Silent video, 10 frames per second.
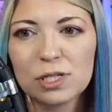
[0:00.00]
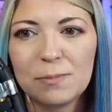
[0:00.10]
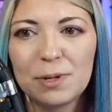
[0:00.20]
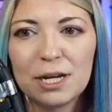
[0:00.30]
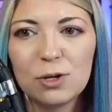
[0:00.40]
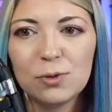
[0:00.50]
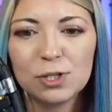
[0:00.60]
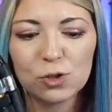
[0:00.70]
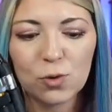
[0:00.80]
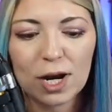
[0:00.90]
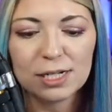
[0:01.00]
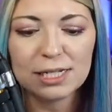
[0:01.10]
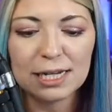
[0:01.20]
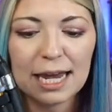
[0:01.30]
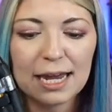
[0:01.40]
or somebody who is
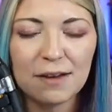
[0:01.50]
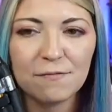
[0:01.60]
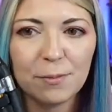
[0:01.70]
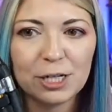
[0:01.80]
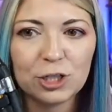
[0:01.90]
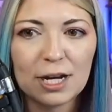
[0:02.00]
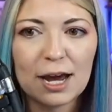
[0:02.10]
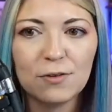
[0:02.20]
trying to get information